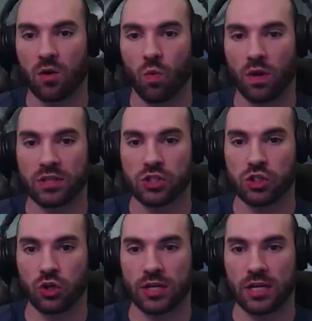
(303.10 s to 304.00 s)
one is
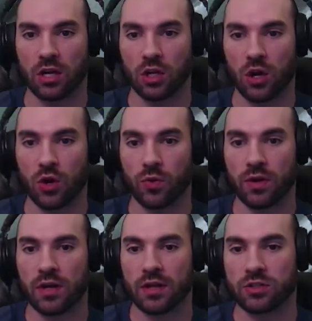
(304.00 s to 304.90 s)
jerky alone.
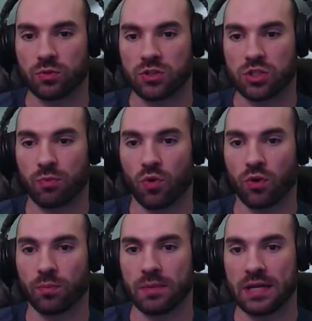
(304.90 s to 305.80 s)
This one's
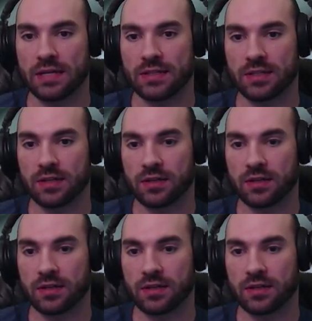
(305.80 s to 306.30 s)
spoiled meat.